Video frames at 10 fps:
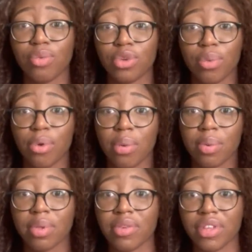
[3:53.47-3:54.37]
you're
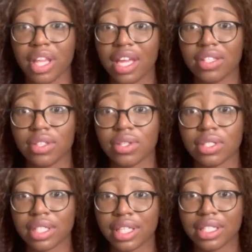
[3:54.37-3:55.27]
probably related to
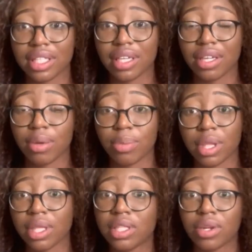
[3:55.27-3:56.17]
Kunta Kinte,
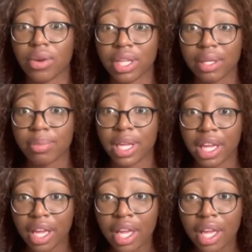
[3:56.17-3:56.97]
completely degrading me.